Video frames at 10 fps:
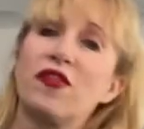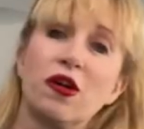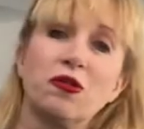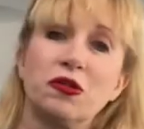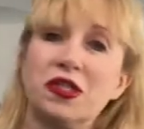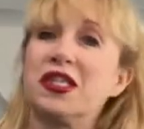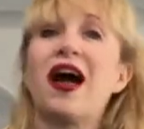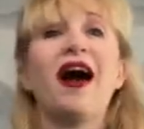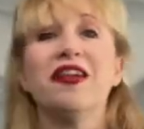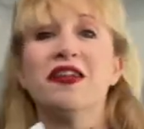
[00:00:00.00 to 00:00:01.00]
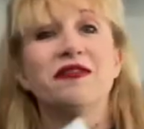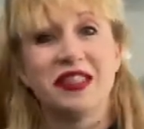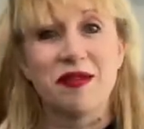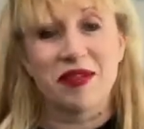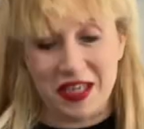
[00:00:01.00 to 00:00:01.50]
ghosts. I love
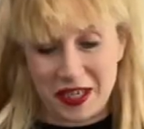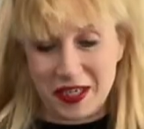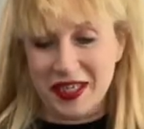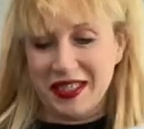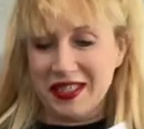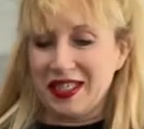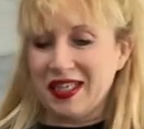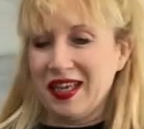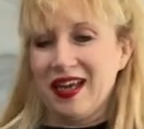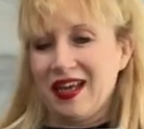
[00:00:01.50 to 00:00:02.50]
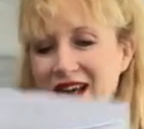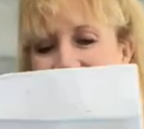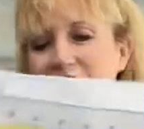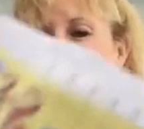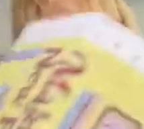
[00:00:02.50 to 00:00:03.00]
cemeteries. I
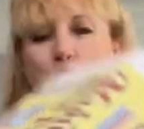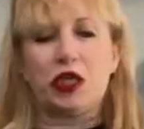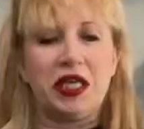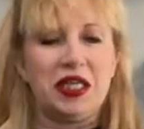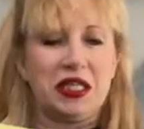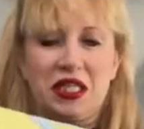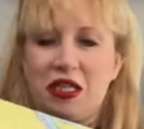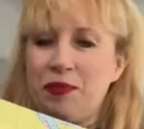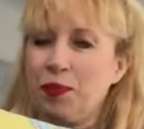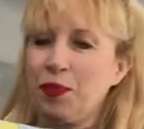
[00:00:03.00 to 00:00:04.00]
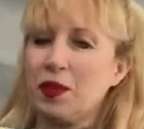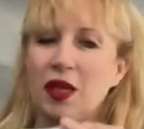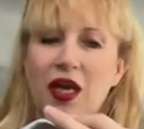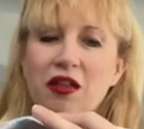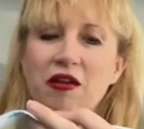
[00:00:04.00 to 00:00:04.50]
love trees.
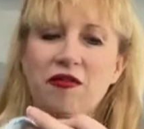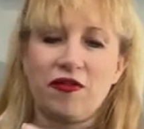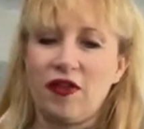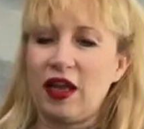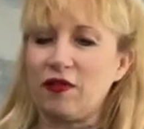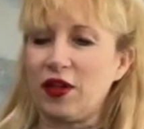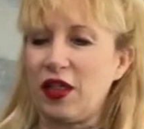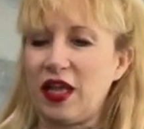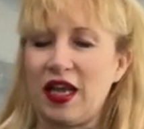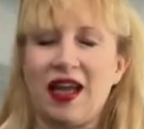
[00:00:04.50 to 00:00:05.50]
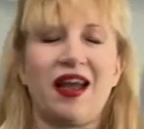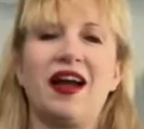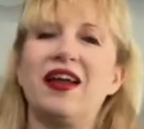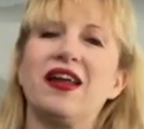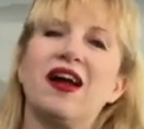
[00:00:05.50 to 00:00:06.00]
I love everything.
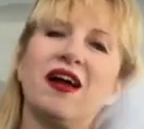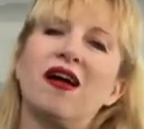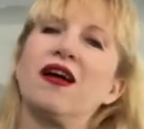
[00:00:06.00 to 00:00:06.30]
I, oh,